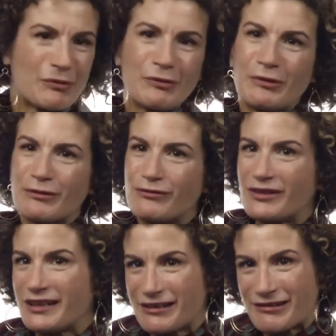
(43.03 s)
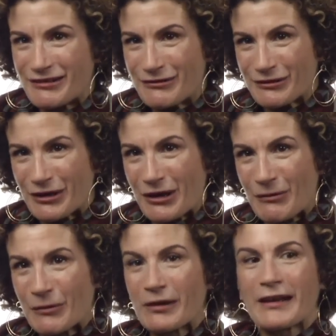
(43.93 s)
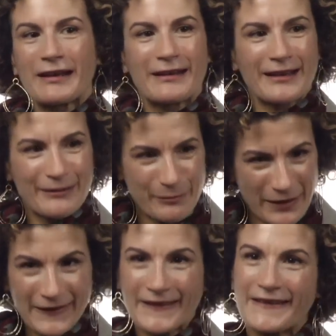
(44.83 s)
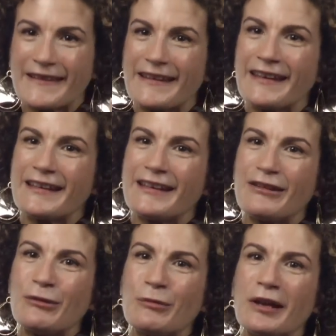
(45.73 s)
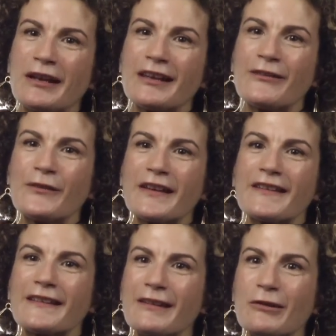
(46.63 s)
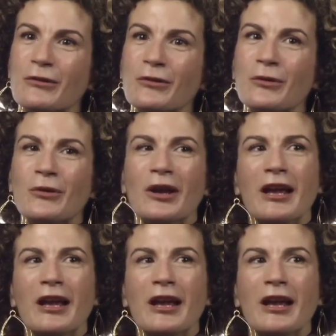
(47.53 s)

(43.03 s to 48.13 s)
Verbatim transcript: or video or artwork and it, it makes us think in a new way and it gives us new,